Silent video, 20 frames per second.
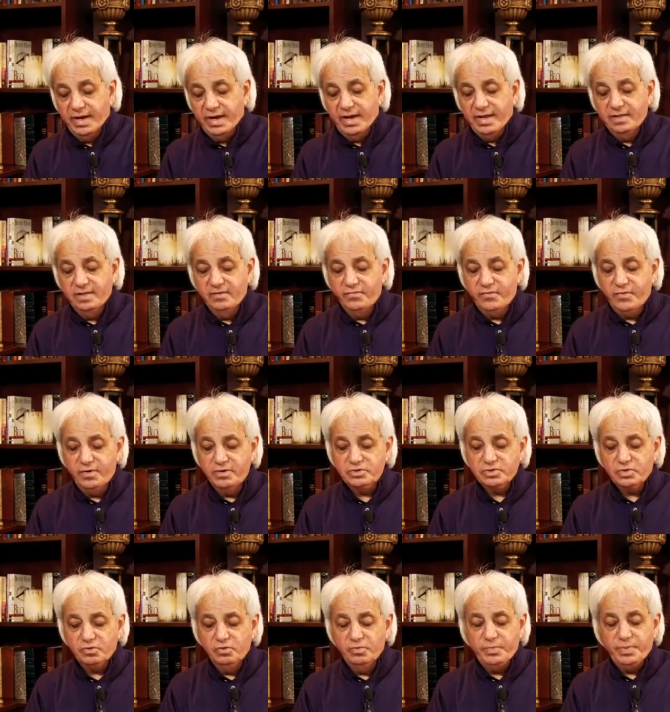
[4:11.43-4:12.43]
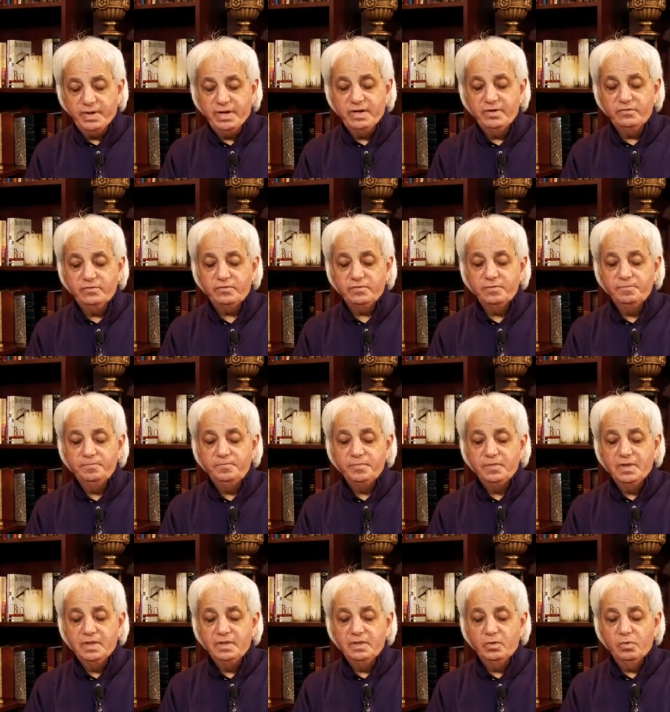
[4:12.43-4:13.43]
And the first group is
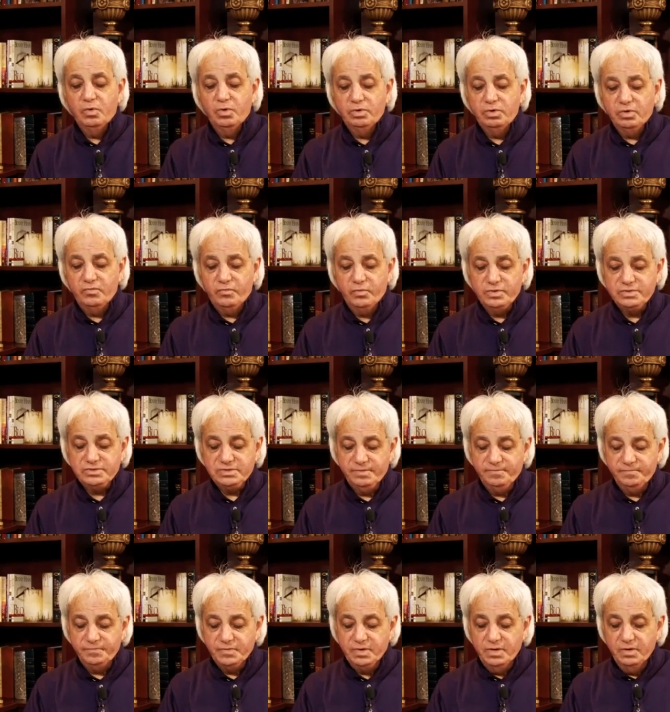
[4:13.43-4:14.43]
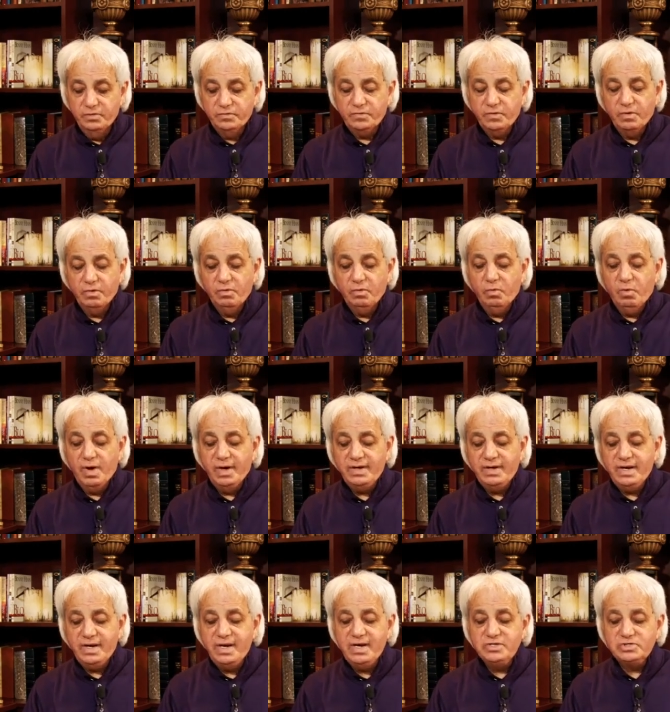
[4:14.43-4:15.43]
the word of wisdom. So,
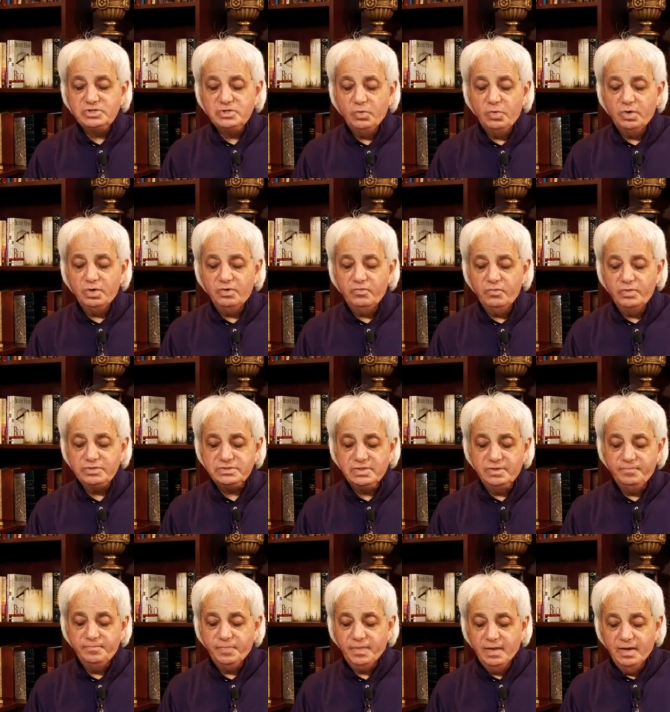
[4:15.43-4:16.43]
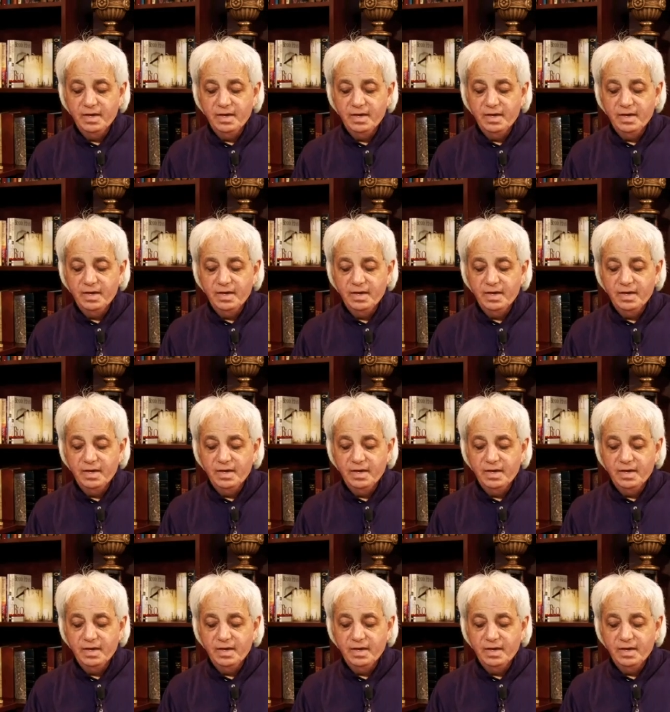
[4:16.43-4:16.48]
what is the word of wisdom?